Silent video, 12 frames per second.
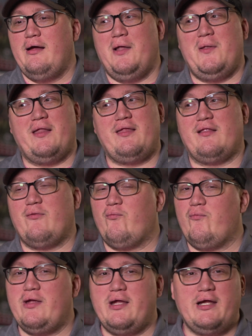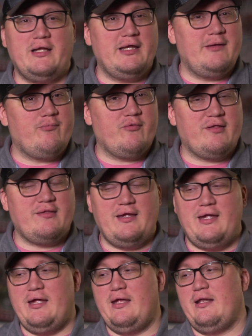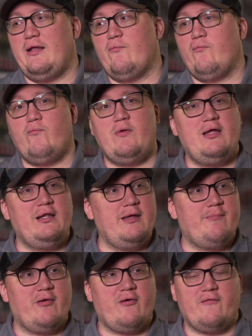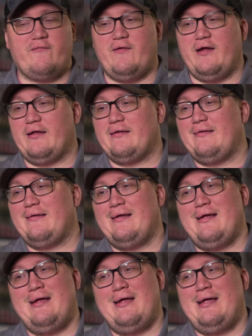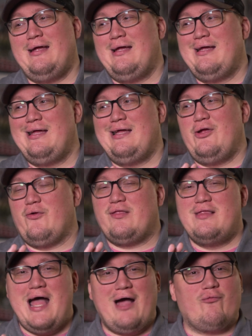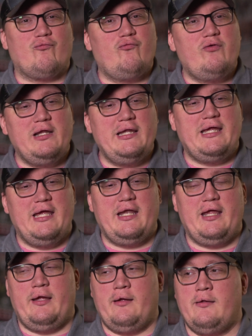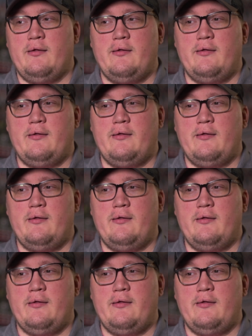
unless it's really pristine and really perfect, you're not really getting